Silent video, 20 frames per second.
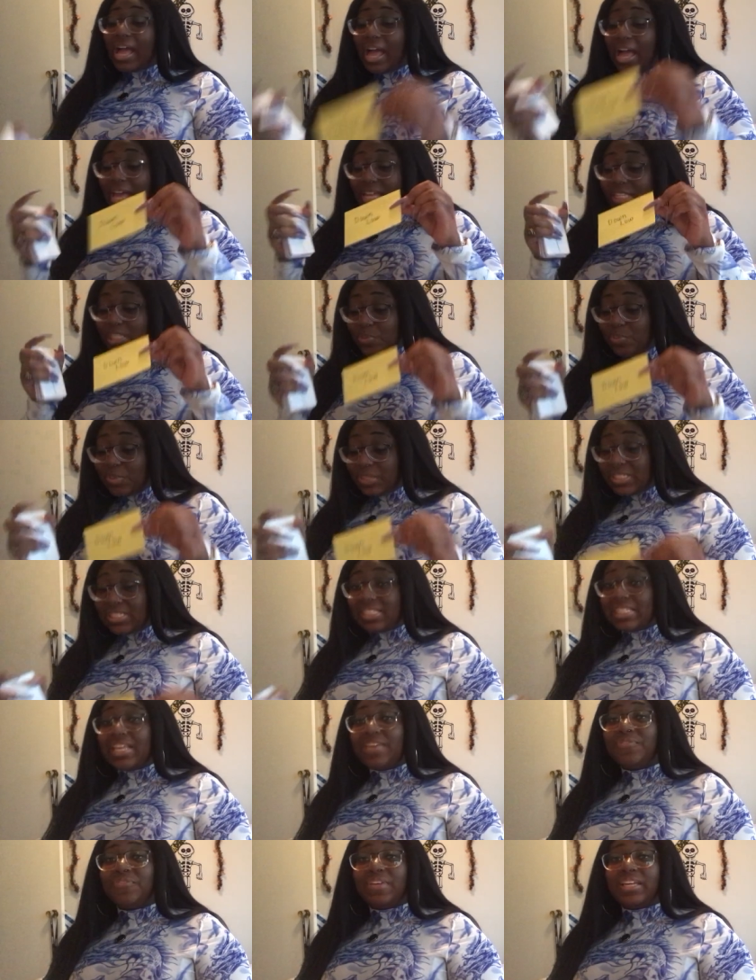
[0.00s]
I
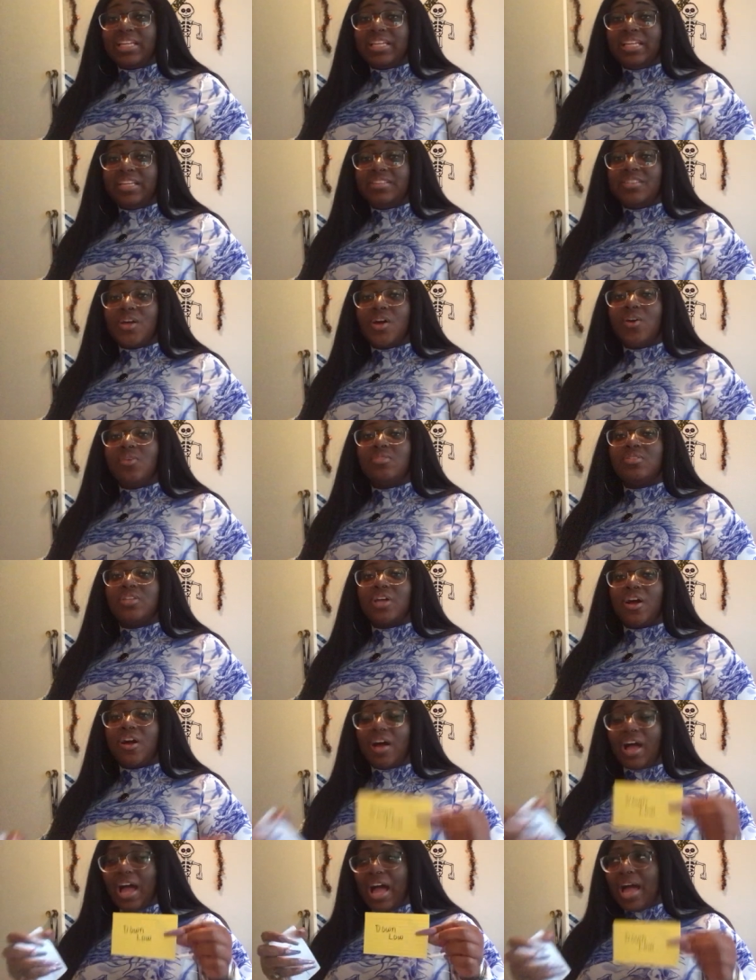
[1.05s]
specifically told
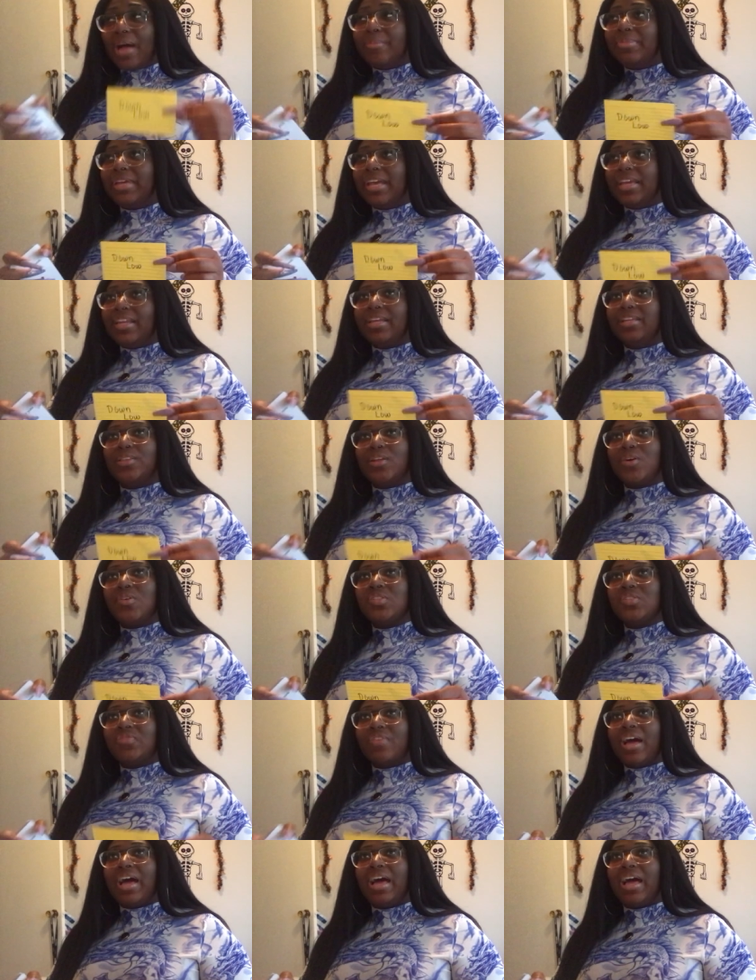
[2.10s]
y'all I'm getting those
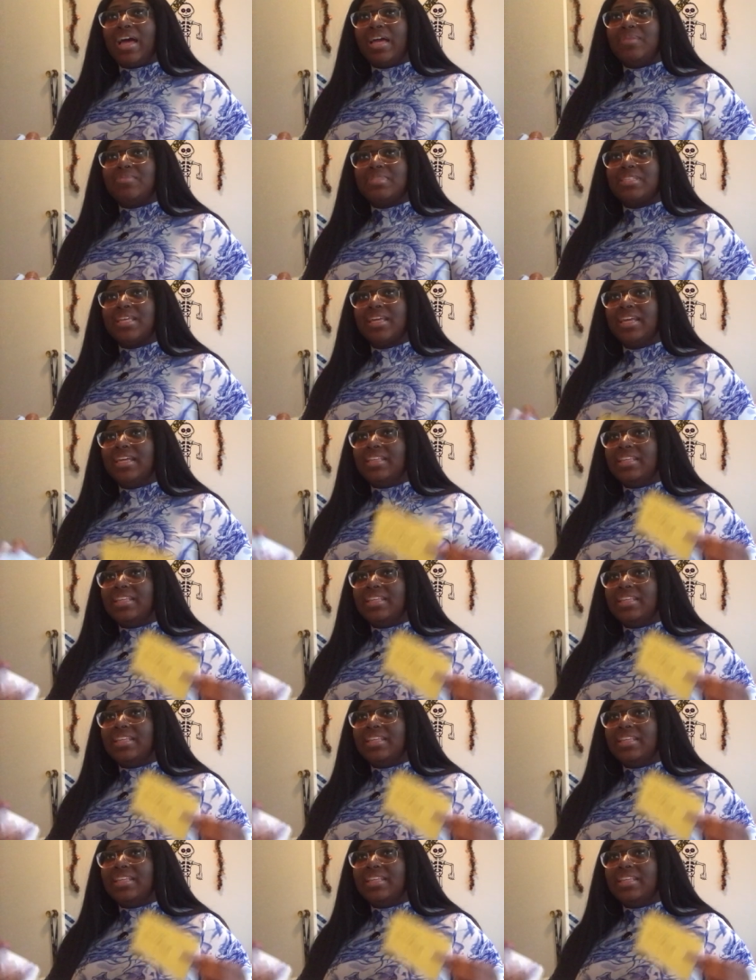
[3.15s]
vibes.